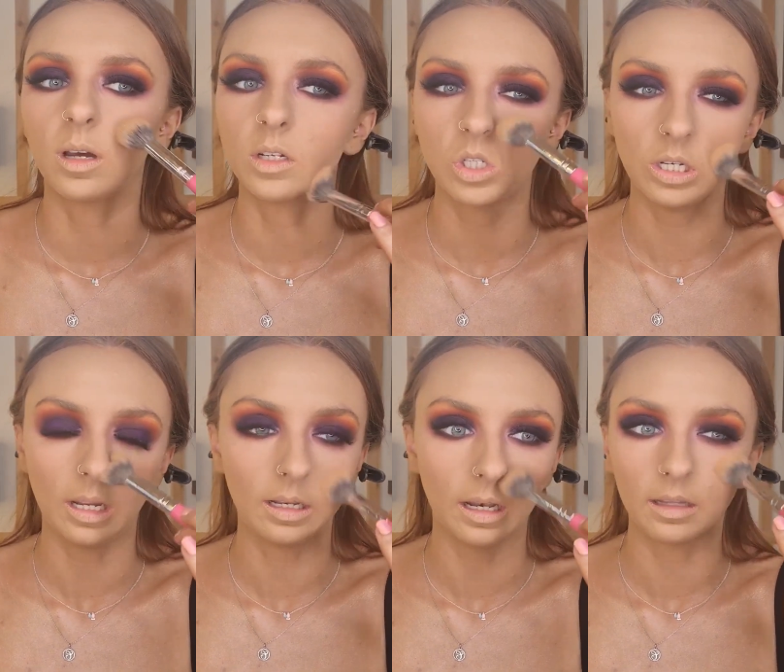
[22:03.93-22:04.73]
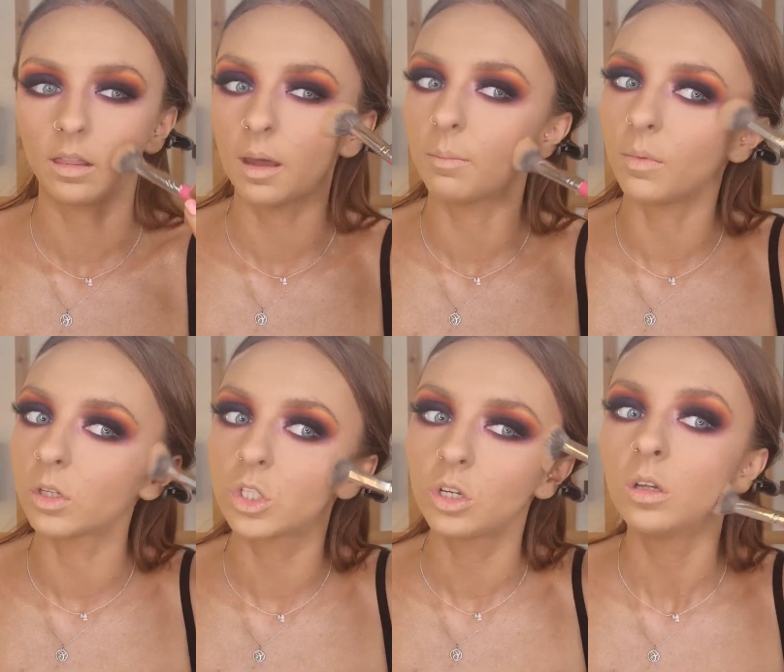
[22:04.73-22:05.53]
don't actually need like that
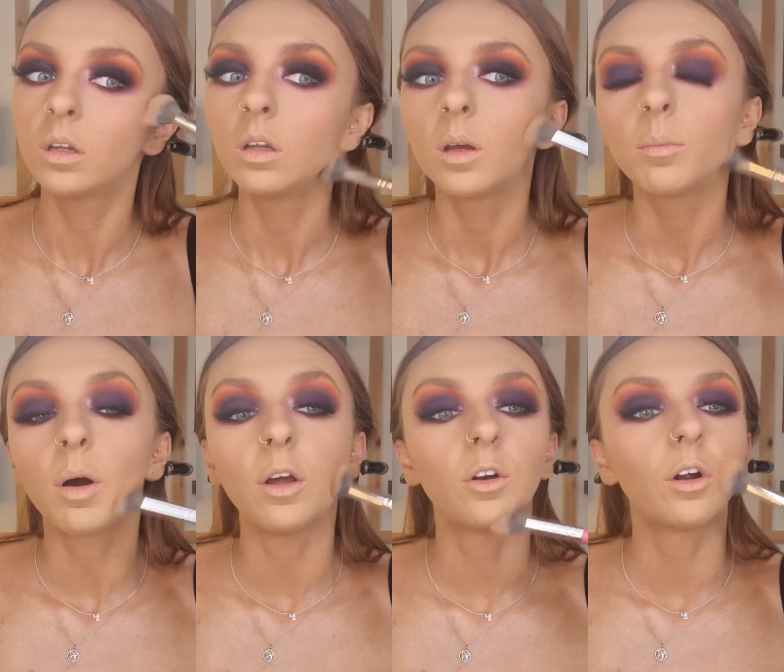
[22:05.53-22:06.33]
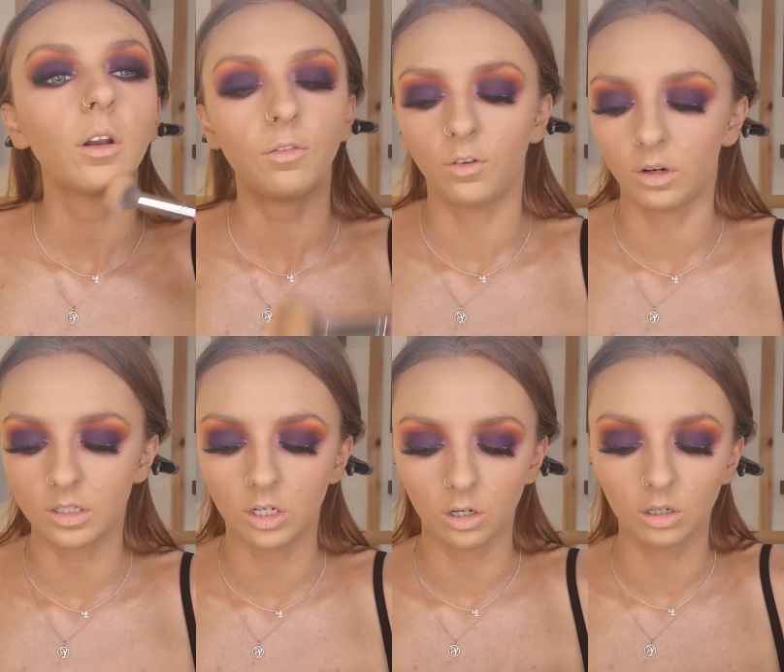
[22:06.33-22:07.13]
much powder on it for
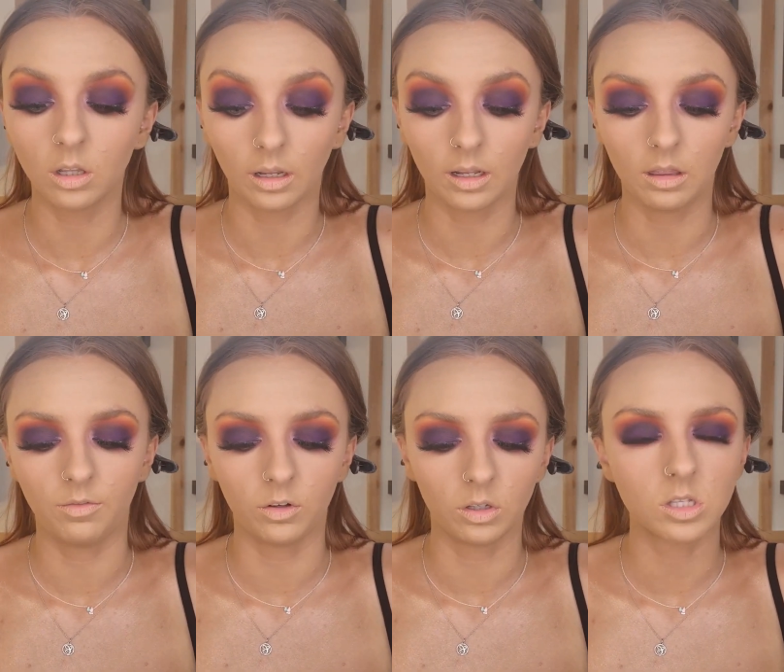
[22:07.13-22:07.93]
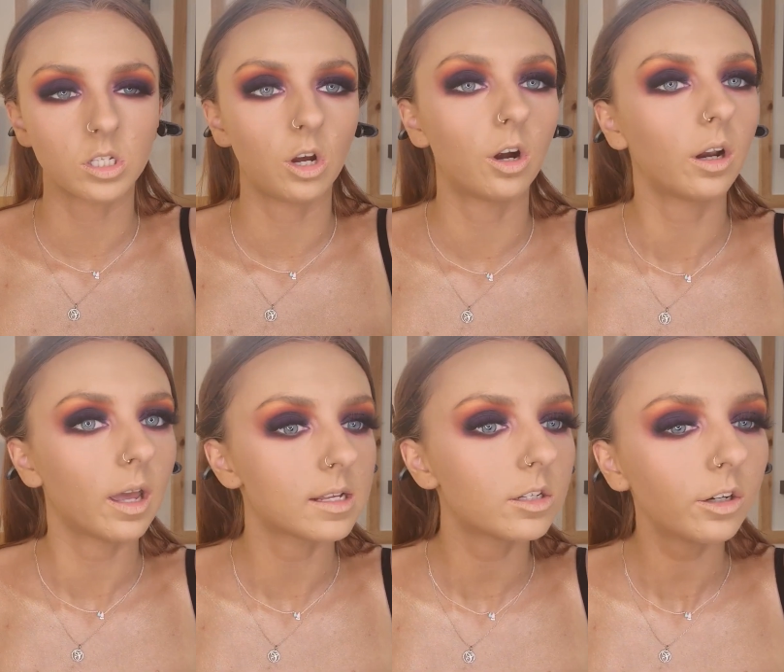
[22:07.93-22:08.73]
it to look like the fucking Sahara
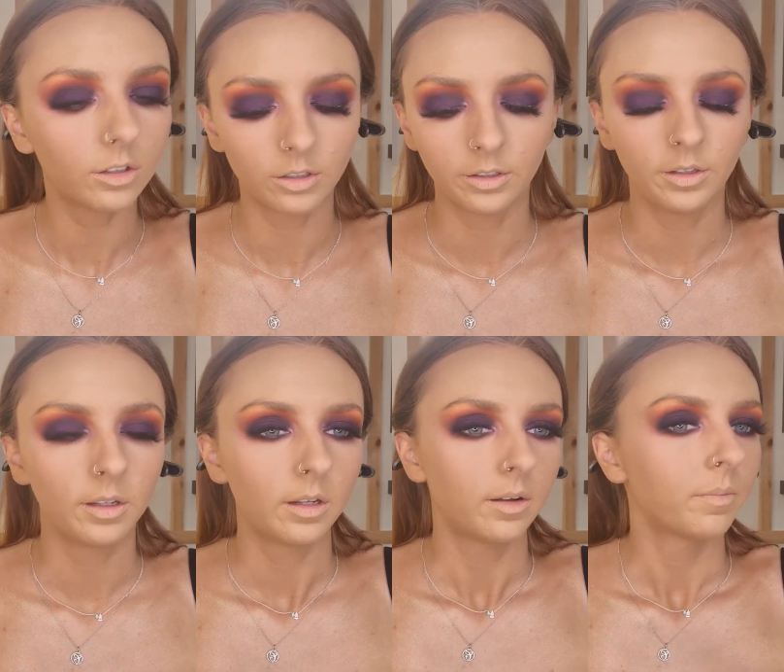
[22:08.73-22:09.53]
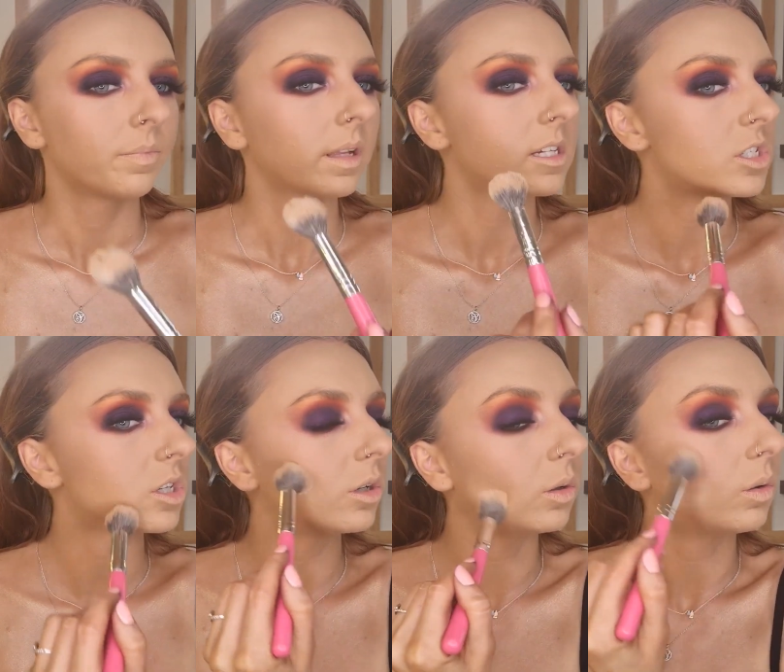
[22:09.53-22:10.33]
Desert.
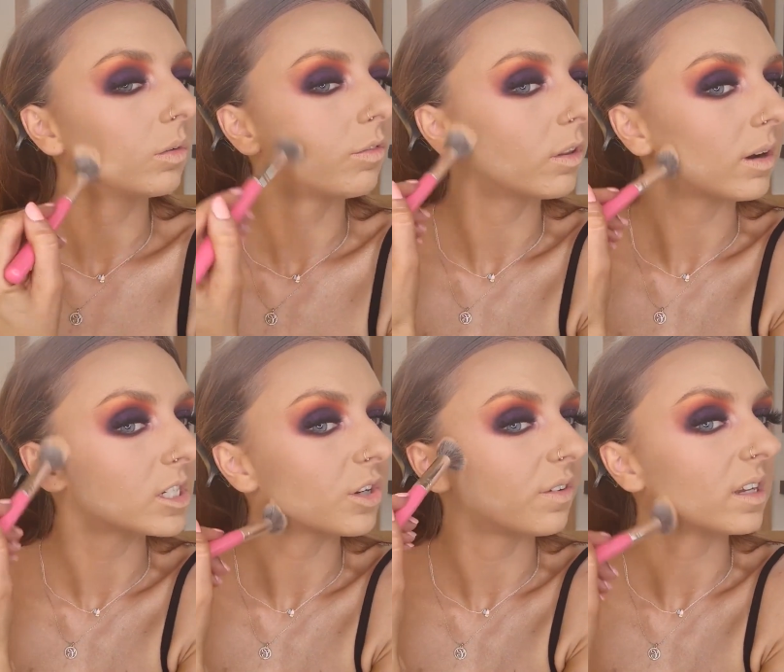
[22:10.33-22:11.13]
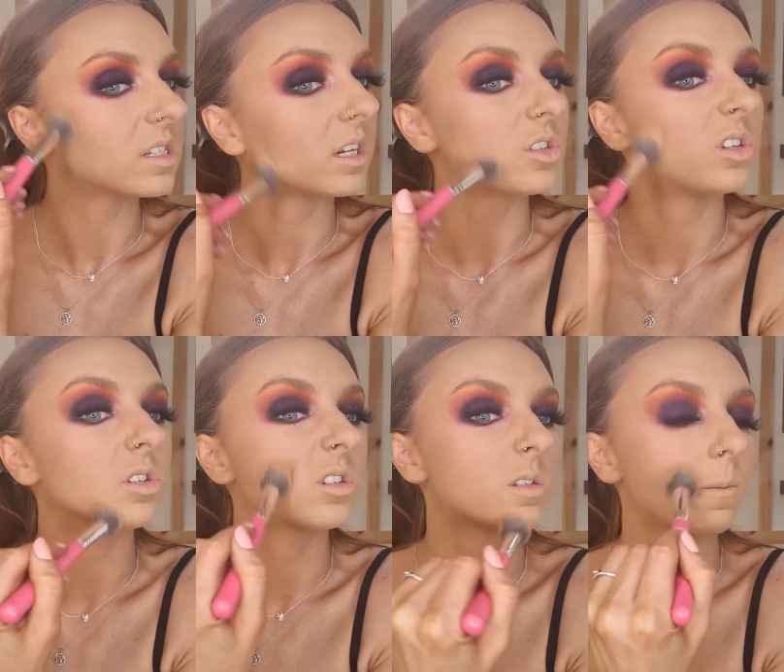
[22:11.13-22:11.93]
So for the rest of your face, literally
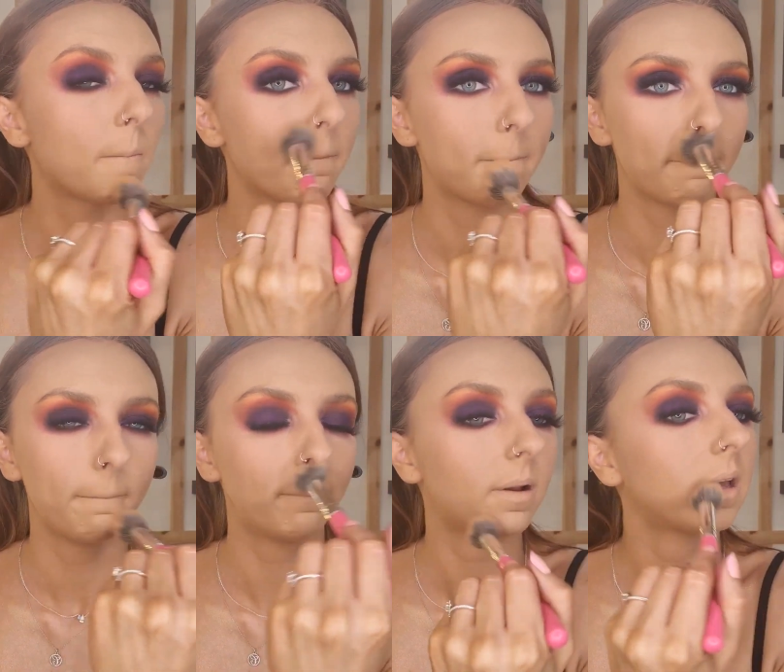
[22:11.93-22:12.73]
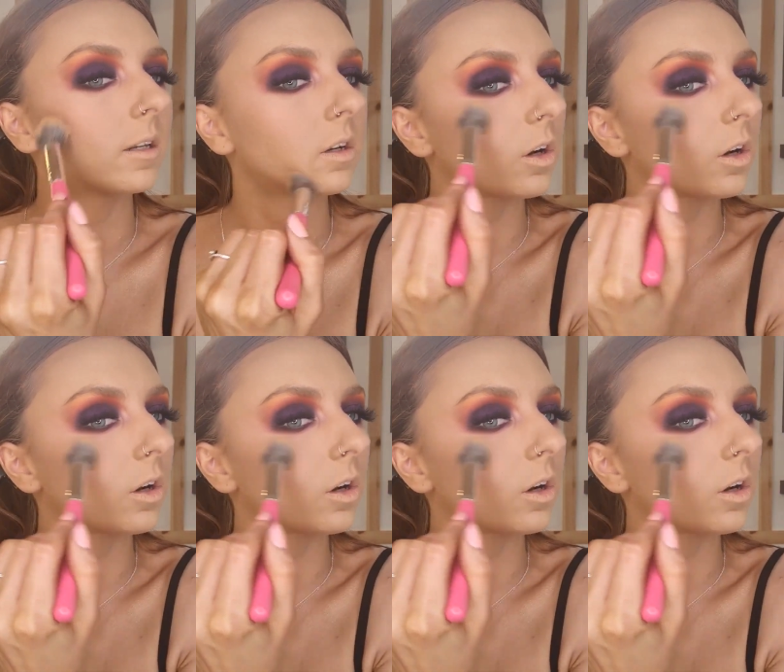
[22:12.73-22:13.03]
just blend it